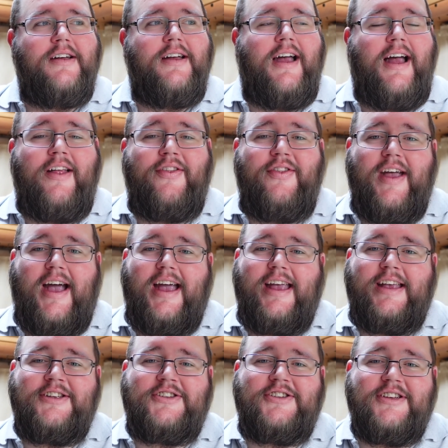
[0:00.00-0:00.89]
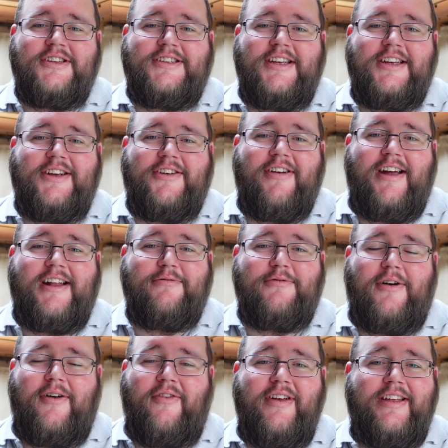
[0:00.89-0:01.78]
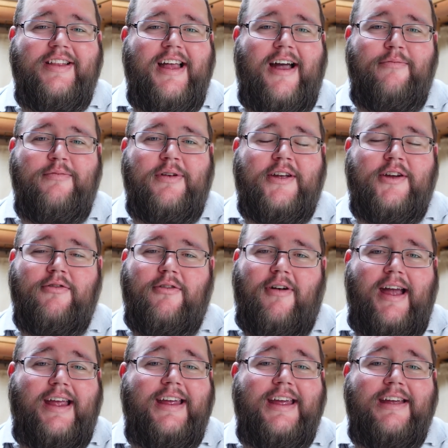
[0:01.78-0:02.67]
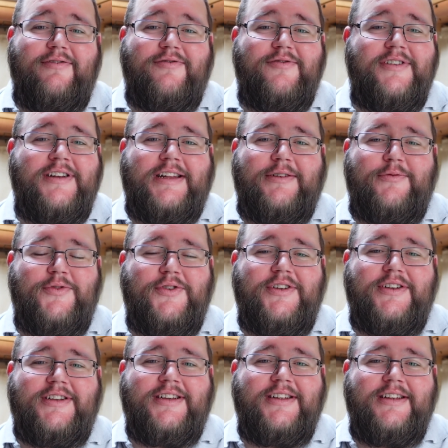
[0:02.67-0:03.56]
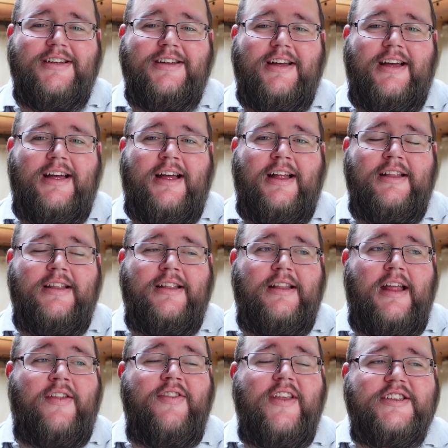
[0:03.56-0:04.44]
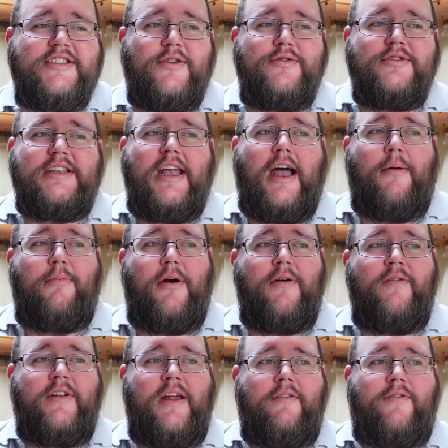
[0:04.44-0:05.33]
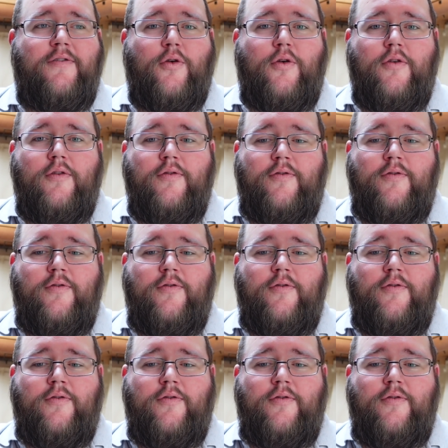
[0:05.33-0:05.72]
and that is just incredible. I think that would be great. It really would. And they're so set up over there